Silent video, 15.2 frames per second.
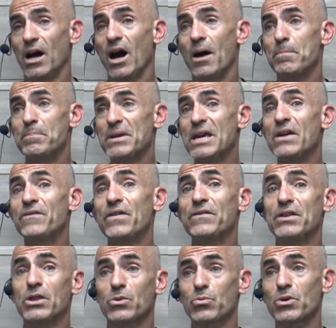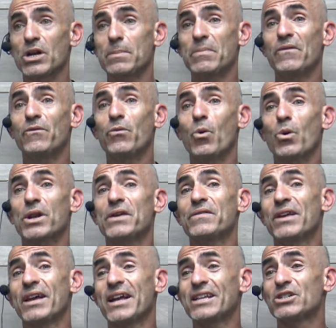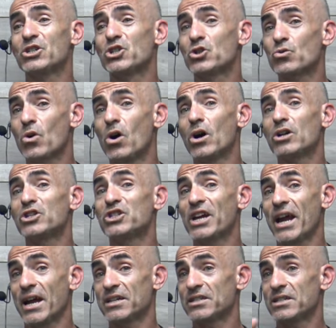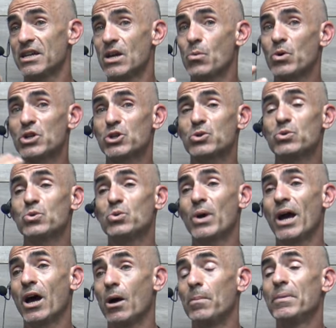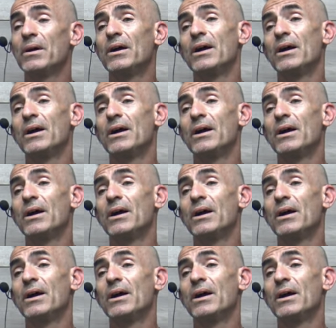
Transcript: of p53 before it even gets a strong chance in which to help